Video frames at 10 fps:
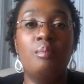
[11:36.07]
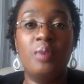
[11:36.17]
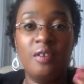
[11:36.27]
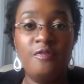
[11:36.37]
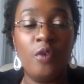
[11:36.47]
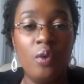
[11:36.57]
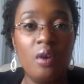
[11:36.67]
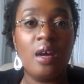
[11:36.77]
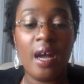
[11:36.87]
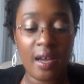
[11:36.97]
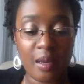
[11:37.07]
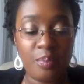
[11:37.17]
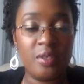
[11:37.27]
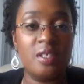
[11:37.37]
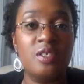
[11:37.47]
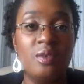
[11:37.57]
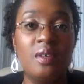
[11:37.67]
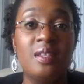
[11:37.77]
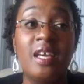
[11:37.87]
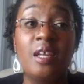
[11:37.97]
before I put this
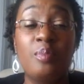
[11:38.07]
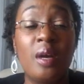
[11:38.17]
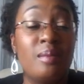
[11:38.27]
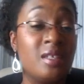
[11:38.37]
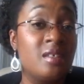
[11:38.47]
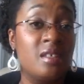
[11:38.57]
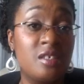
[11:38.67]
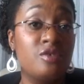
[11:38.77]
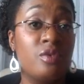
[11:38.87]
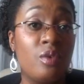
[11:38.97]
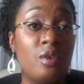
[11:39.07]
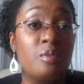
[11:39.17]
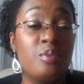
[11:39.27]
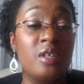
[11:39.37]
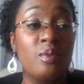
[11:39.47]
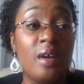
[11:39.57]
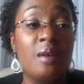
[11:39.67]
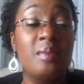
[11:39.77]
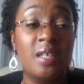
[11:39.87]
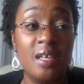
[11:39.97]
on, that it probably does control oil pretty
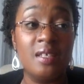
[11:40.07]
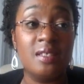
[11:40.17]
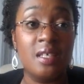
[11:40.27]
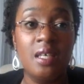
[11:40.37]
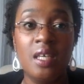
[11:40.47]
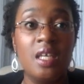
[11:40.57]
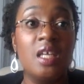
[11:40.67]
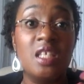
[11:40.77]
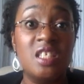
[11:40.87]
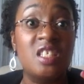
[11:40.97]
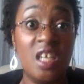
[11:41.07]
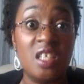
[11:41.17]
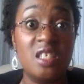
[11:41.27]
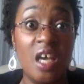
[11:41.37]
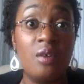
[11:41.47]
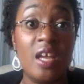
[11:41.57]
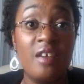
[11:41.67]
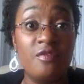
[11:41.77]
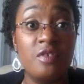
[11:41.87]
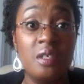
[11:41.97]
well, because it sucks out
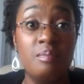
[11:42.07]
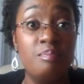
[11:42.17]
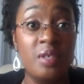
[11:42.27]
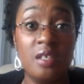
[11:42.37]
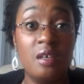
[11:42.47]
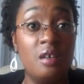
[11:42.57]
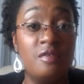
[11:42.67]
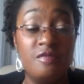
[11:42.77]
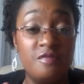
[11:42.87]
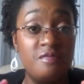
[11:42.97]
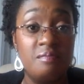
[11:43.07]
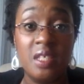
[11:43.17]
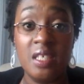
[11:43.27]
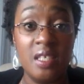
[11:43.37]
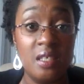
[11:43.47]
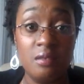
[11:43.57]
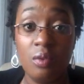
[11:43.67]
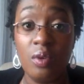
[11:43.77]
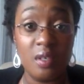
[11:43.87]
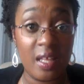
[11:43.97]
every bit of any
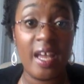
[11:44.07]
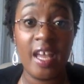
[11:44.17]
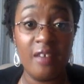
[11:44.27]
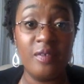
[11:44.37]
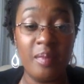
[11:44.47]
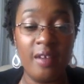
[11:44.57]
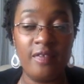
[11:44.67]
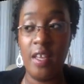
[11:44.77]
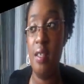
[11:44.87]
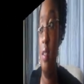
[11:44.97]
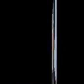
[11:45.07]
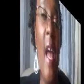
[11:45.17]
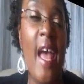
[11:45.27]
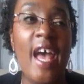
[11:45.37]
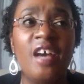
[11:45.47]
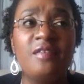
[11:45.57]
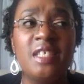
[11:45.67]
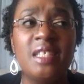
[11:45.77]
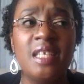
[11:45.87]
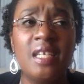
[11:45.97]
oil I have in my face. I
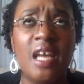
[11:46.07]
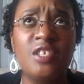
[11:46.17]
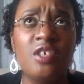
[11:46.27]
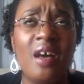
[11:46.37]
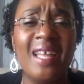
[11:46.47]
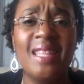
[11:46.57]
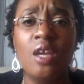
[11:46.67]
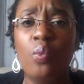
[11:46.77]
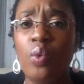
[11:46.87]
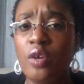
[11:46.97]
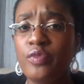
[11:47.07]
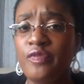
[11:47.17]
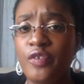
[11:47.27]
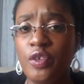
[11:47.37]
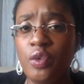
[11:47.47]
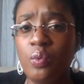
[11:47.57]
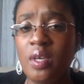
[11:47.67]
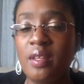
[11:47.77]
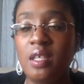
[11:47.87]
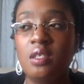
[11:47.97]
saw I think one review
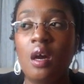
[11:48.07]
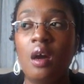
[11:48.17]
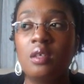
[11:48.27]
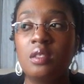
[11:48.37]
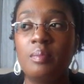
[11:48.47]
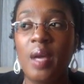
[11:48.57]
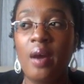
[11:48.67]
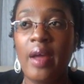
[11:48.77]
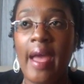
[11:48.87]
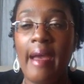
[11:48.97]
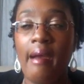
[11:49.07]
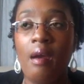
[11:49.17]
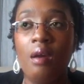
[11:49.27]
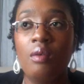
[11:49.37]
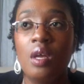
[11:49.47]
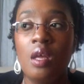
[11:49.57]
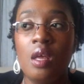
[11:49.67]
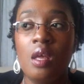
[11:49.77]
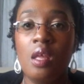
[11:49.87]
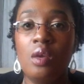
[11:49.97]
where they talked about how
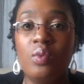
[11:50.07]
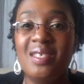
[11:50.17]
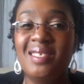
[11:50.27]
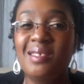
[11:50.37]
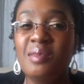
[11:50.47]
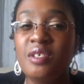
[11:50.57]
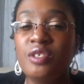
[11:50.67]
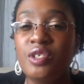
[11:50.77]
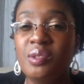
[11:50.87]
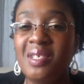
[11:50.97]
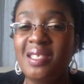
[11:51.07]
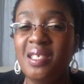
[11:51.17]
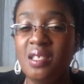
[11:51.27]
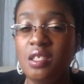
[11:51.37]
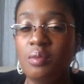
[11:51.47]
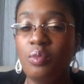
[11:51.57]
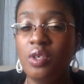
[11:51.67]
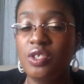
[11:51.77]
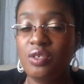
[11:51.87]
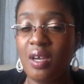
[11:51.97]
it was similar to a tinted
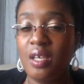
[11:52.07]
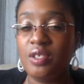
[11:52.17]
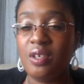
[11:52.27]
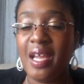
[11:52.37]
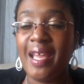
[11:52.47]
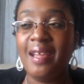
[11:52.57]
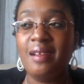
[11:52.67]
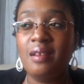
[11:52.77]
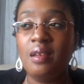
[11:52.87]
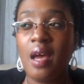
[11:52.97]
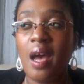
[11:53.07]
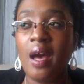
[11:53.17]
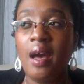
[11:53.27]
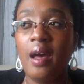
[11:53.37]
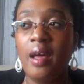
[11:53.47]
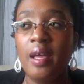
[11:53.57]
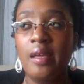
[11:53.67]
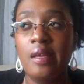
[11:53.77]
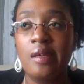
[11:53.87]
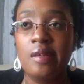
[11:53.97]
moisturizer, and
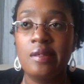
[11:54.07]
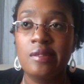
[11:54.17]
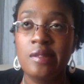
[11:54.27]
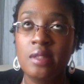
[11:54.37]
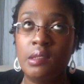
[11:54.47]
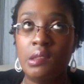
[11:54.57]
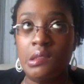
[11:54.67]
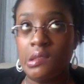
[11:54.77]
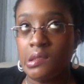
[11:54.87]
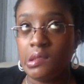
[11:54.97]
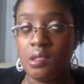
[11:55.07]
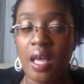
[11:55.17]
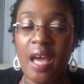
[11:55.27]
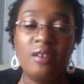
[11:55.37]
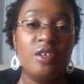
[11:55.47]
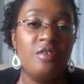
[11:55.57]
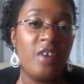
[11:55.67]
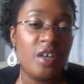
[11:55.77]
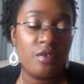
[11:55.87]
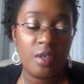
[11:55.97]
I don't know
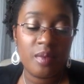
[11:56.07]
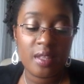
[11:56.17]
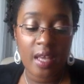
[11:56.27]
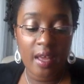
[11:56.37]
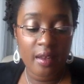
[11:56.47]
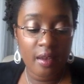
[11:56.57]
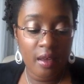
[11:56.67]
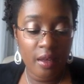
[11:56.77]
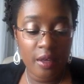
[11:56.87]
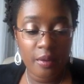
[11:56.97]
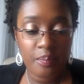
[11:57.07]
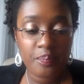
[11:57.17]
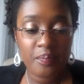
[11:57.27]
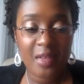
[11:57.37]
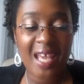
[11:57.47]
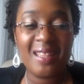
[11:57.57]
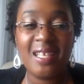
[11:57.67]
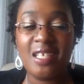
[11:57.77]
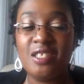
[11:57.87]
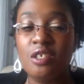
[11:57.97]
if I agree with that. I
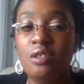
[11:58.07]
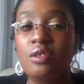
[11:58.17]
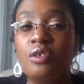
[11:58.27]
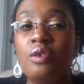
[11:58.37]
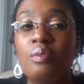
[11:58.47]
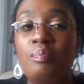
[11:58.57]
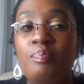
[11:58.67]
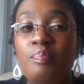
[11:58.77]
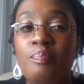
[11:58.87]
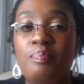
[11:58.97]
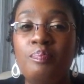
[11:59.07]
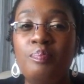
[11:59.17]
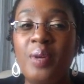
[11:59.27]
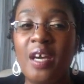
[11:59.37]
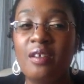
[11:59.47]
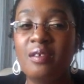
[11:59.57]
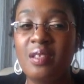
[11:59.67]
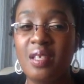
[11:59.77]
think it's a little better